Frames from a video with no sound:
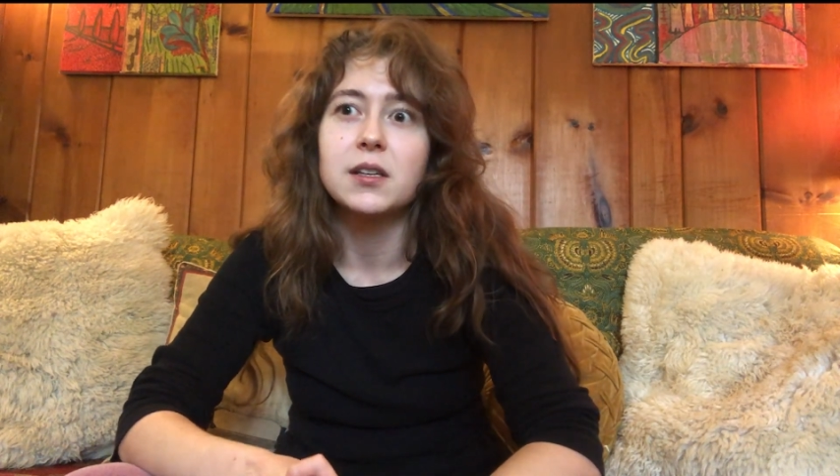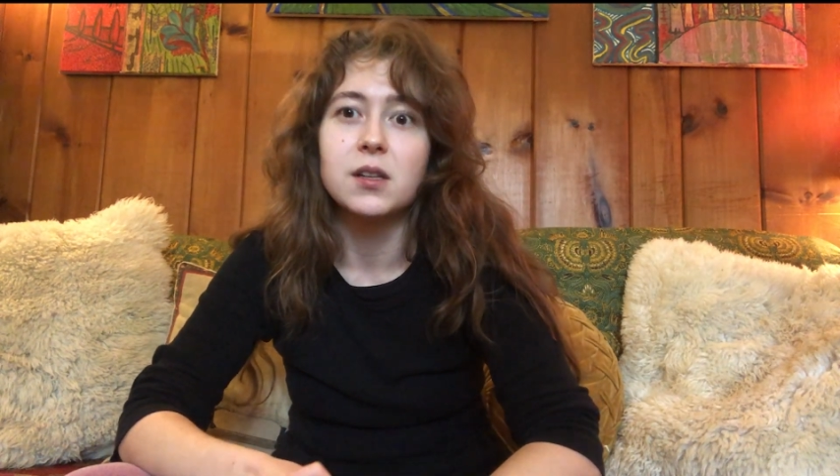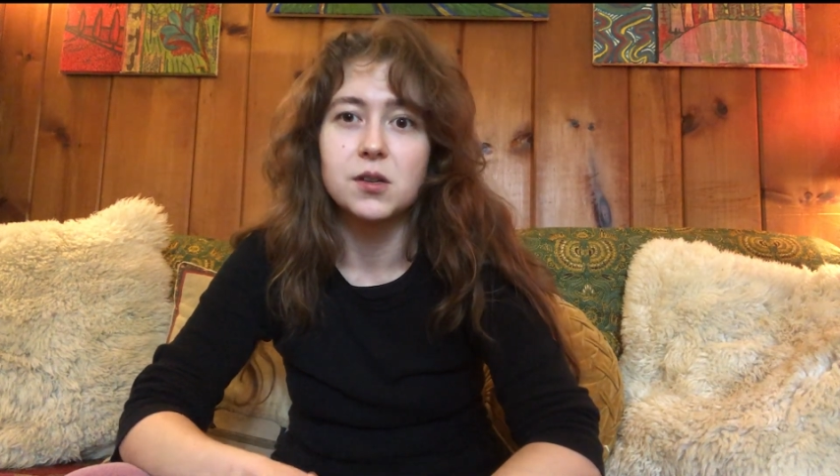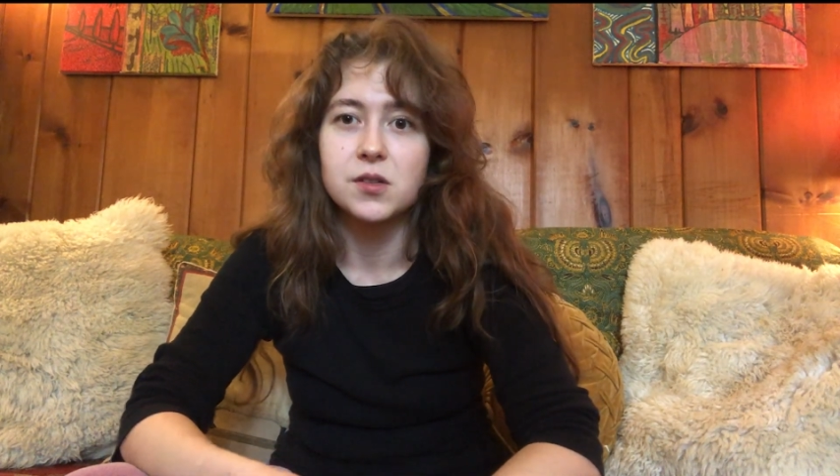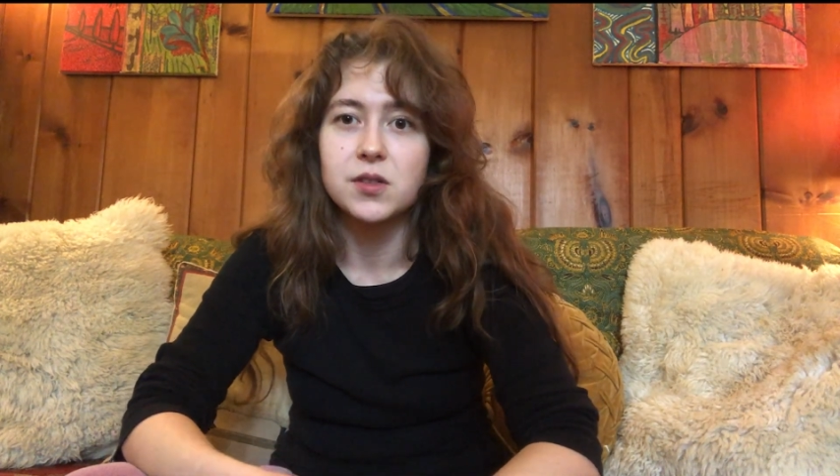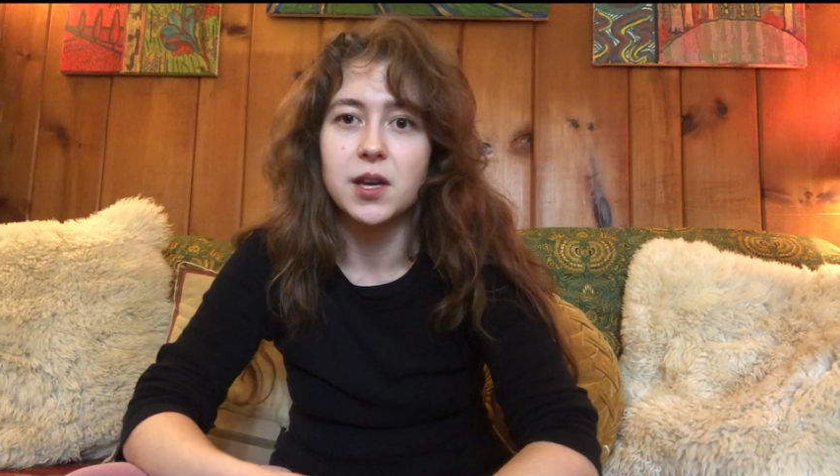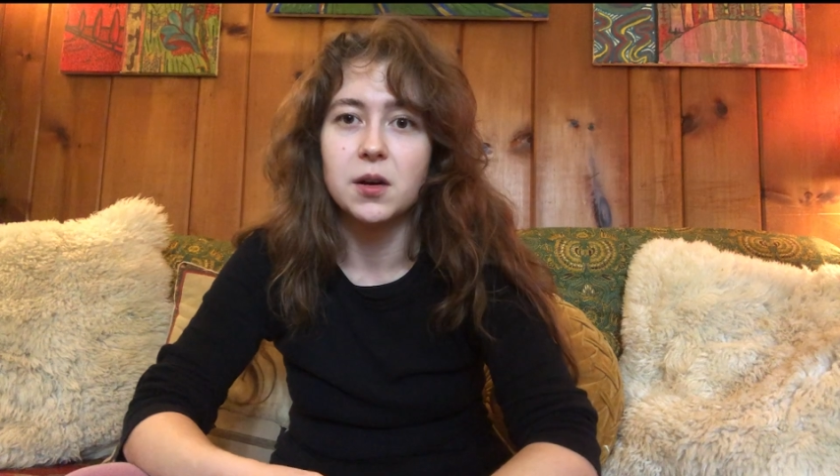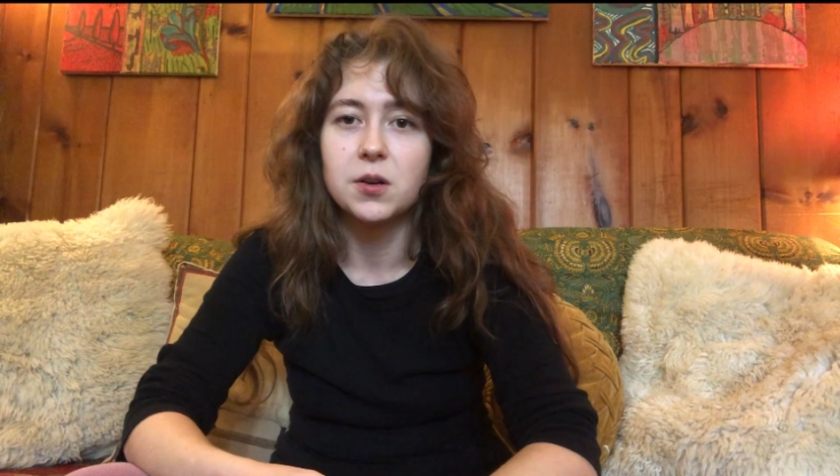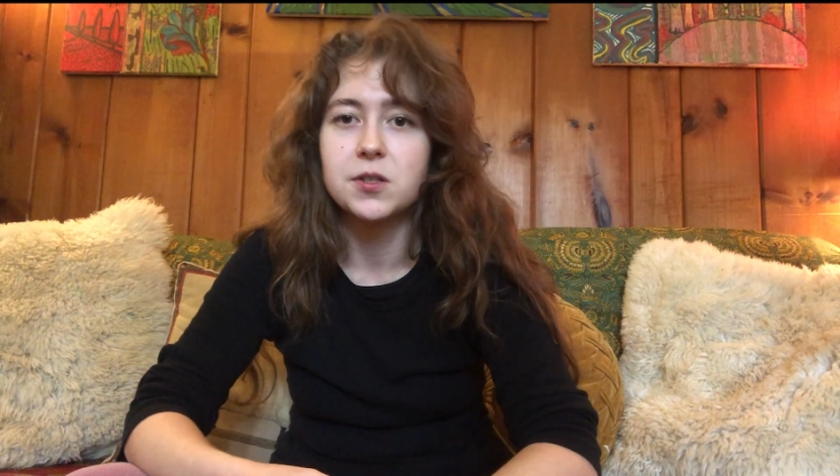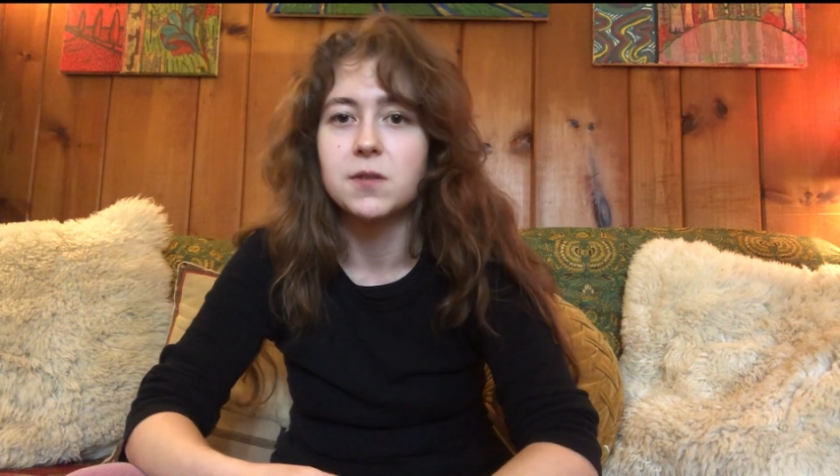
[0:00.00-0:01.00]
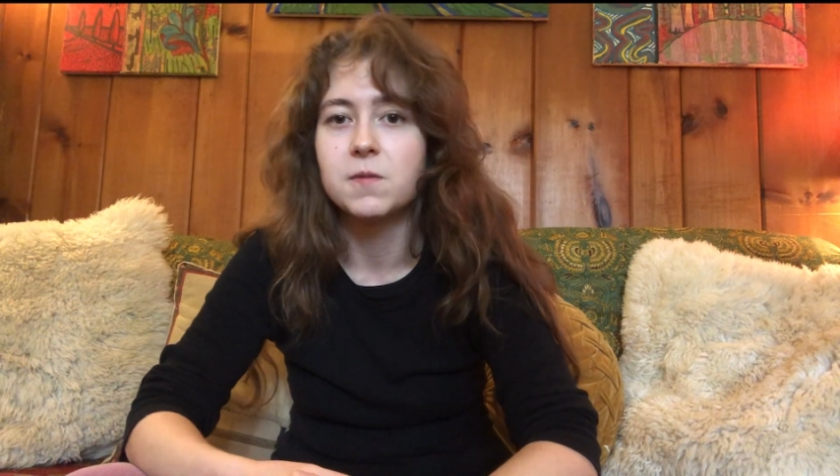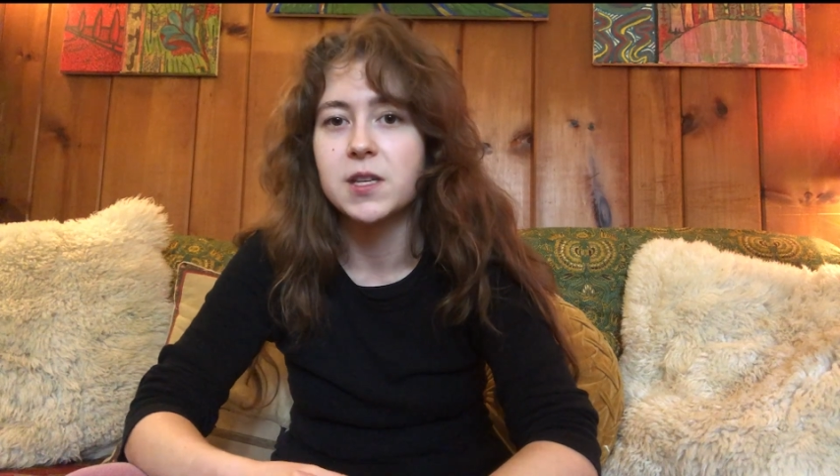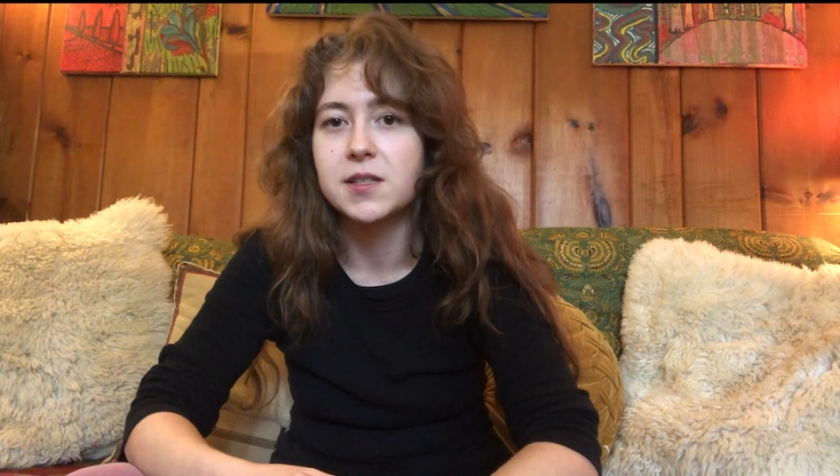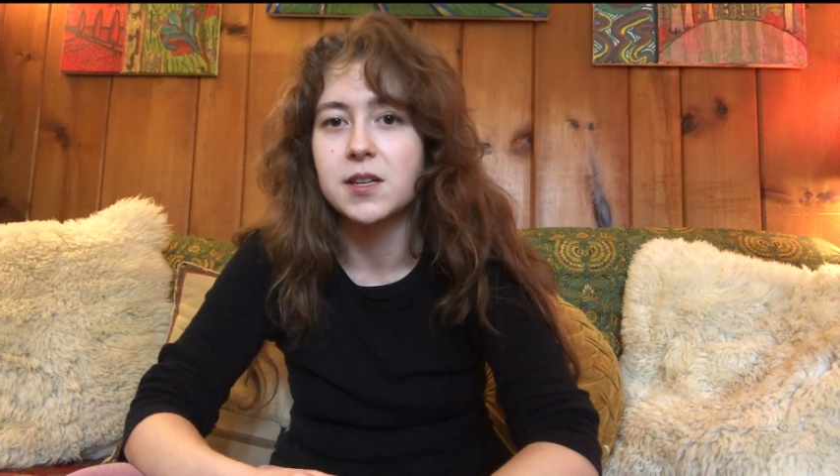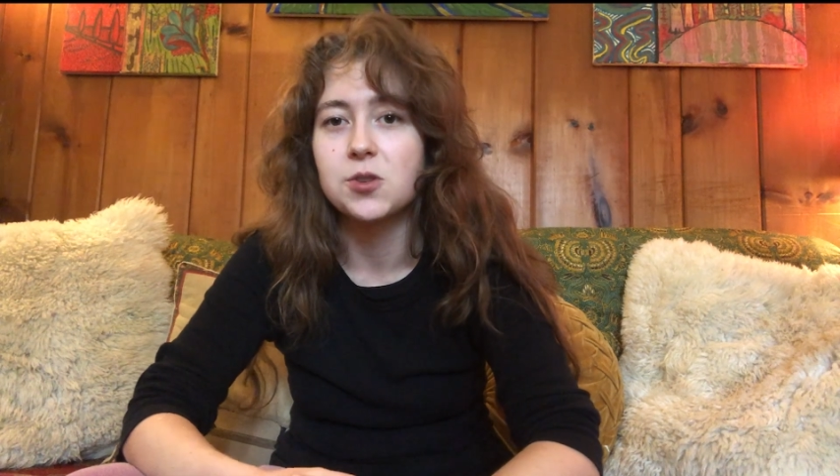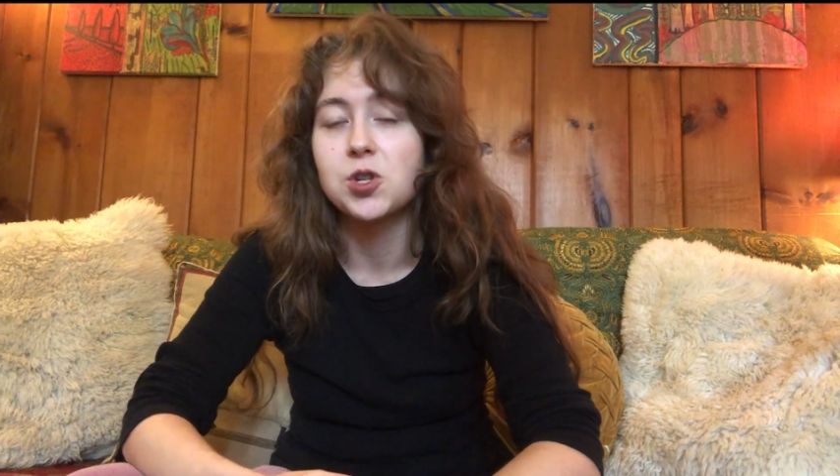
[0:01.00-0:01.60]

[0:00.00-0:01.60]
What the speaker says: years later to visit,